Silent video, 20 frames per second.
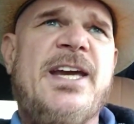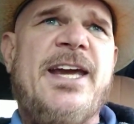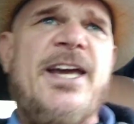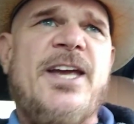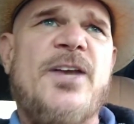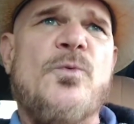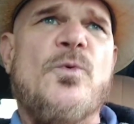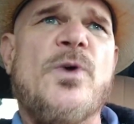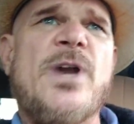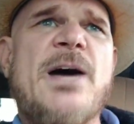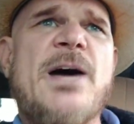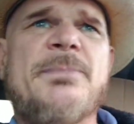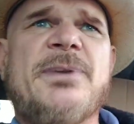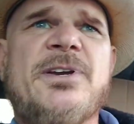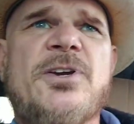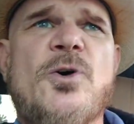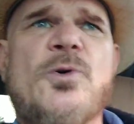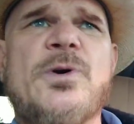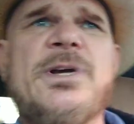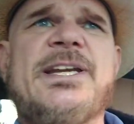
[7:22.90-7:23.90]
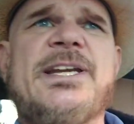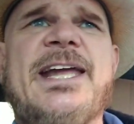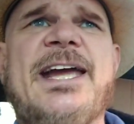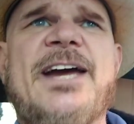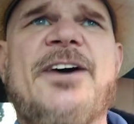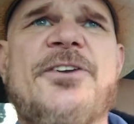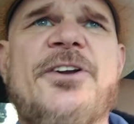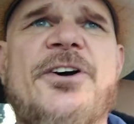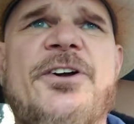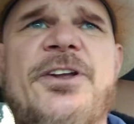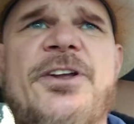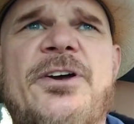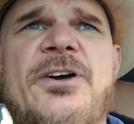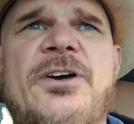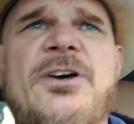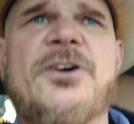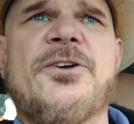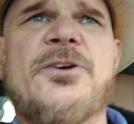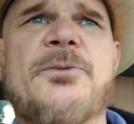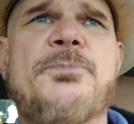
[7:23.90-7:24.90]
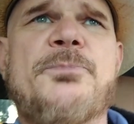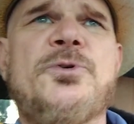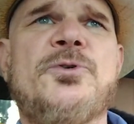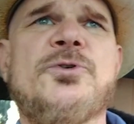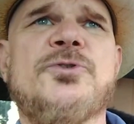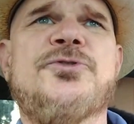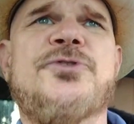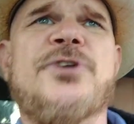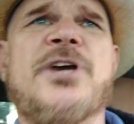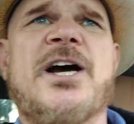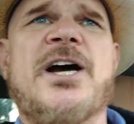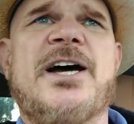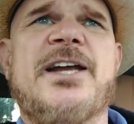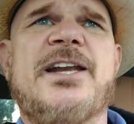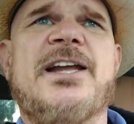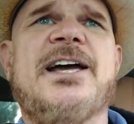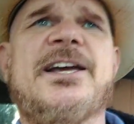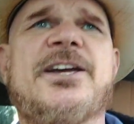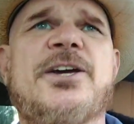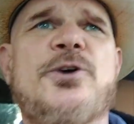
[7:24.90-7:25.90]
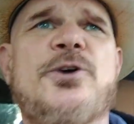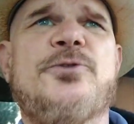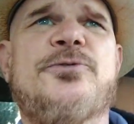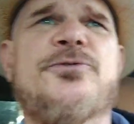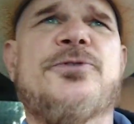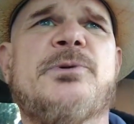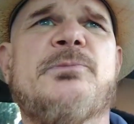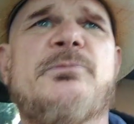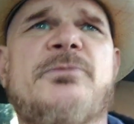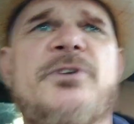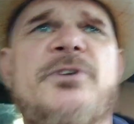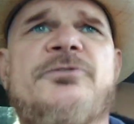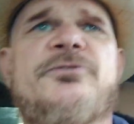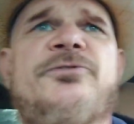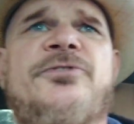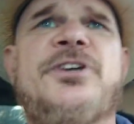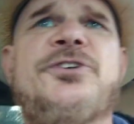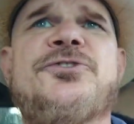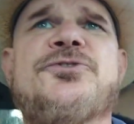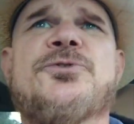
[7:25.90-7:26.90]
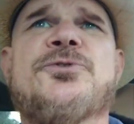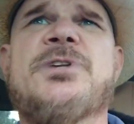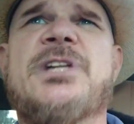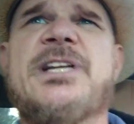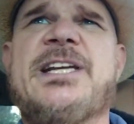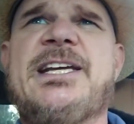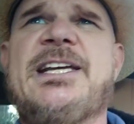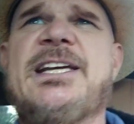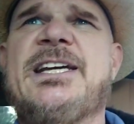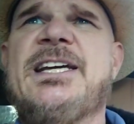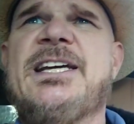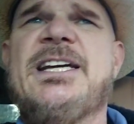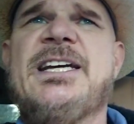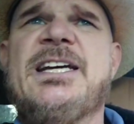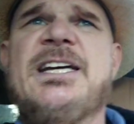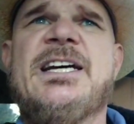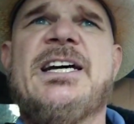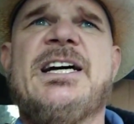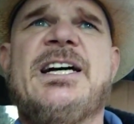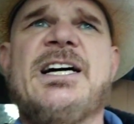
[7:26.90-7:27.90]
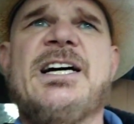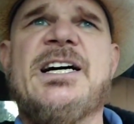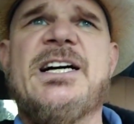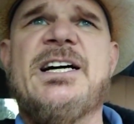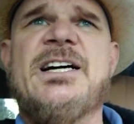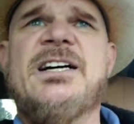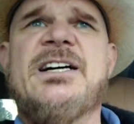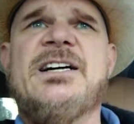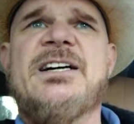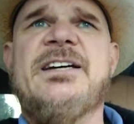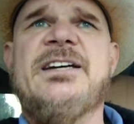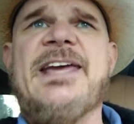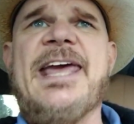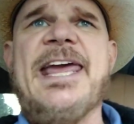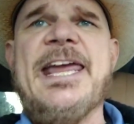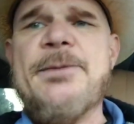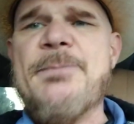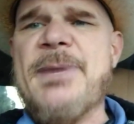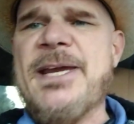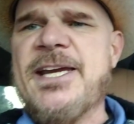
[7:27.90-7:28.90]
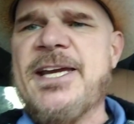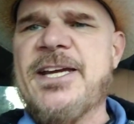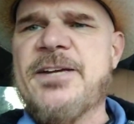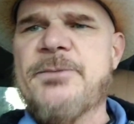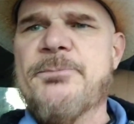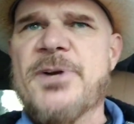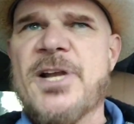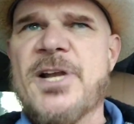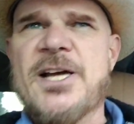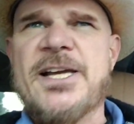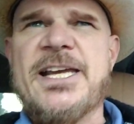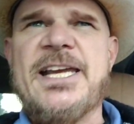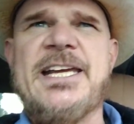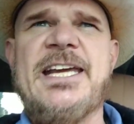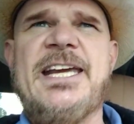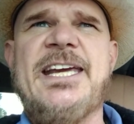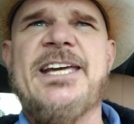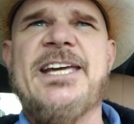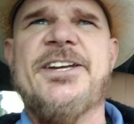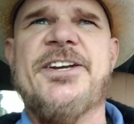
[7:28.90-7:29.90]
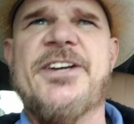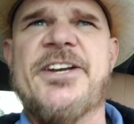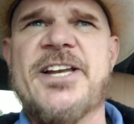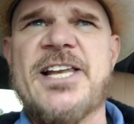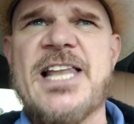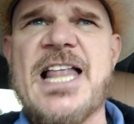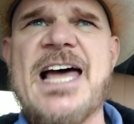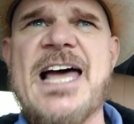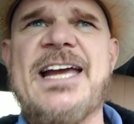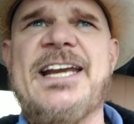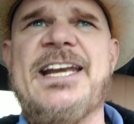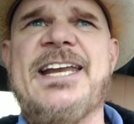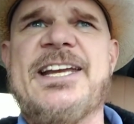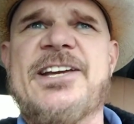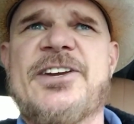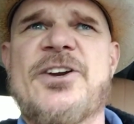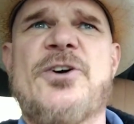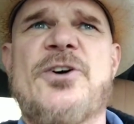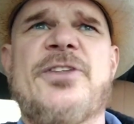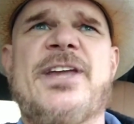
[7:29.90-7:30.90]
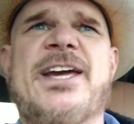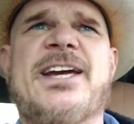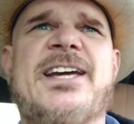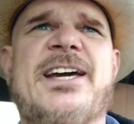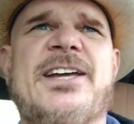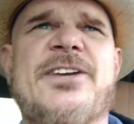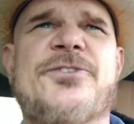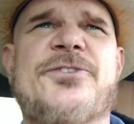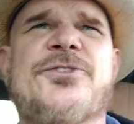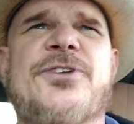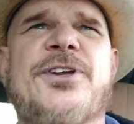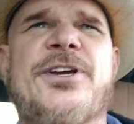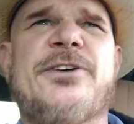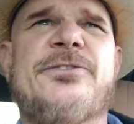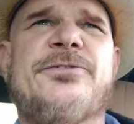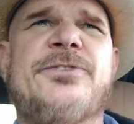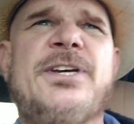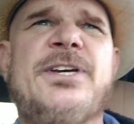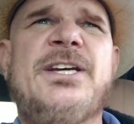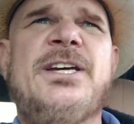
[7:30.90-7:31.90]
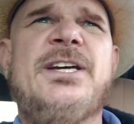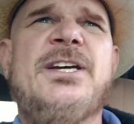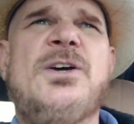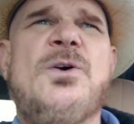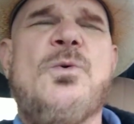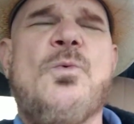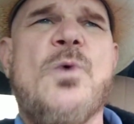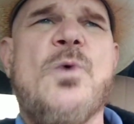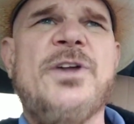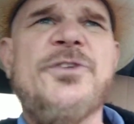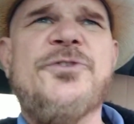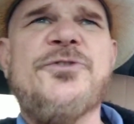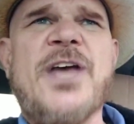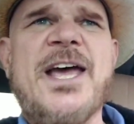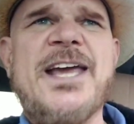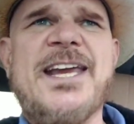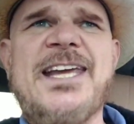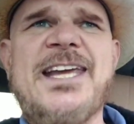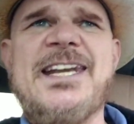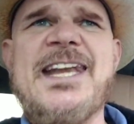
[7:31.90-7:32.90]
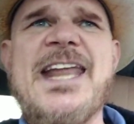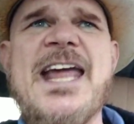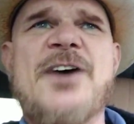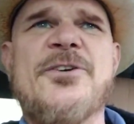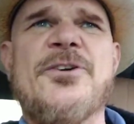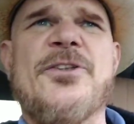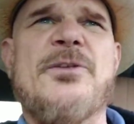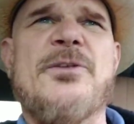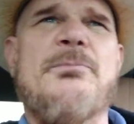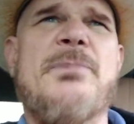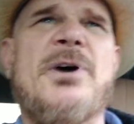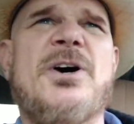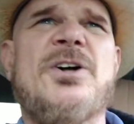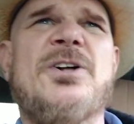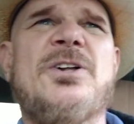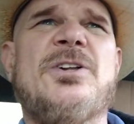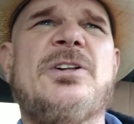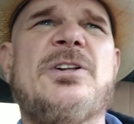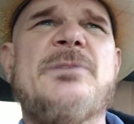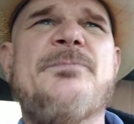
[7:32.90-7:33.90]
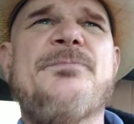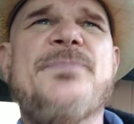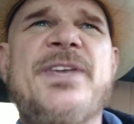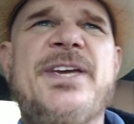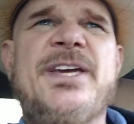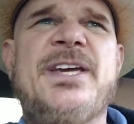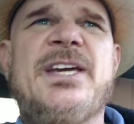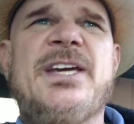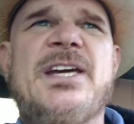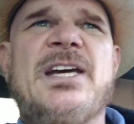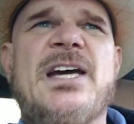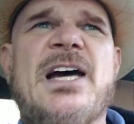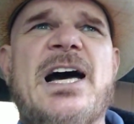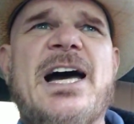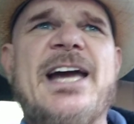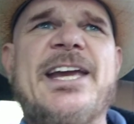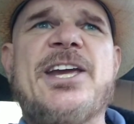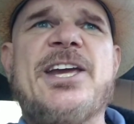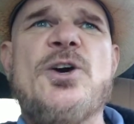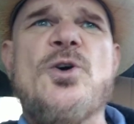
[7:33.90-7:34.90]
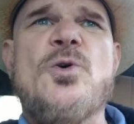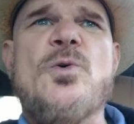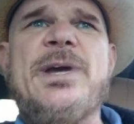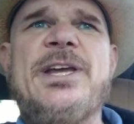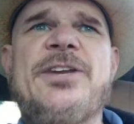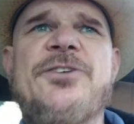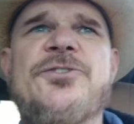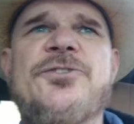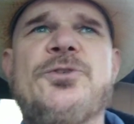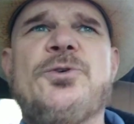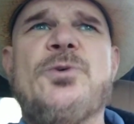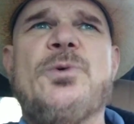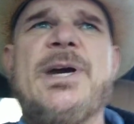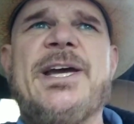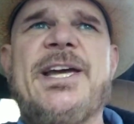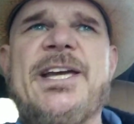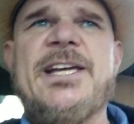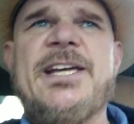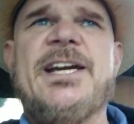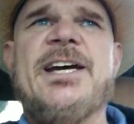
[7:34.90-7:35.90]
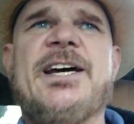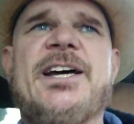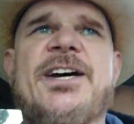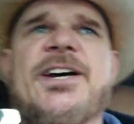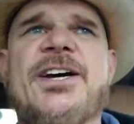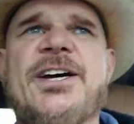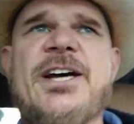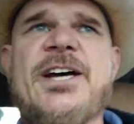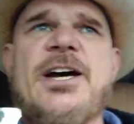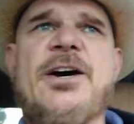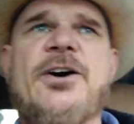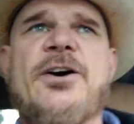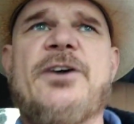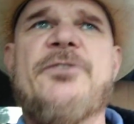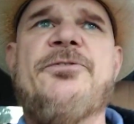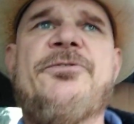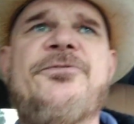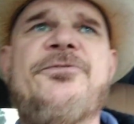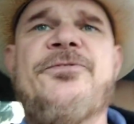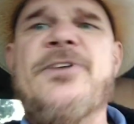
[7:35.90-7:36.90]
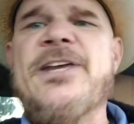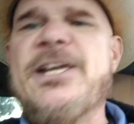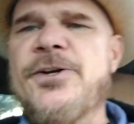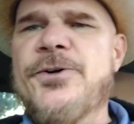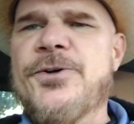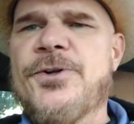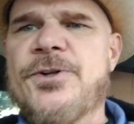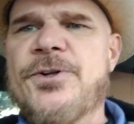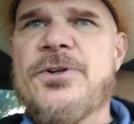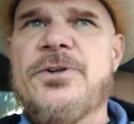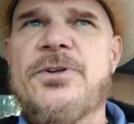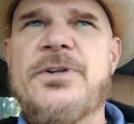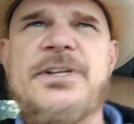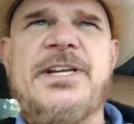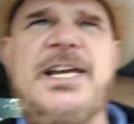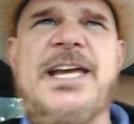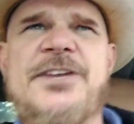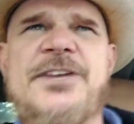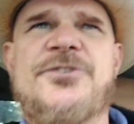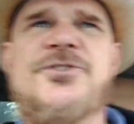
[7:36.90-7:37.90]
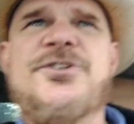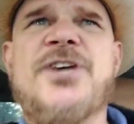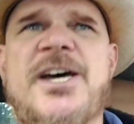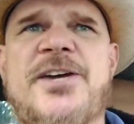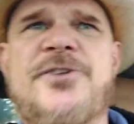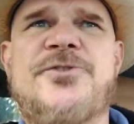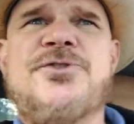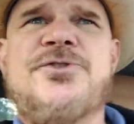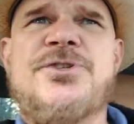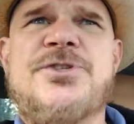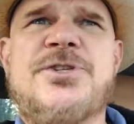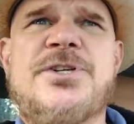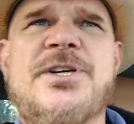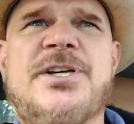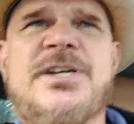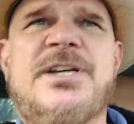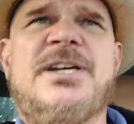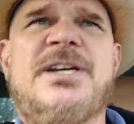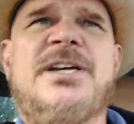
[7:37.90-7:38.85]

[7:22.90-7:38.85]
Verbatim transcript: And when I'm going down on a, on a pool shot, I go from visually uh, aiming and plugging in and aligning and all that kind of stuff. Once I get down on the ball, I go into a, uh, a feel and touch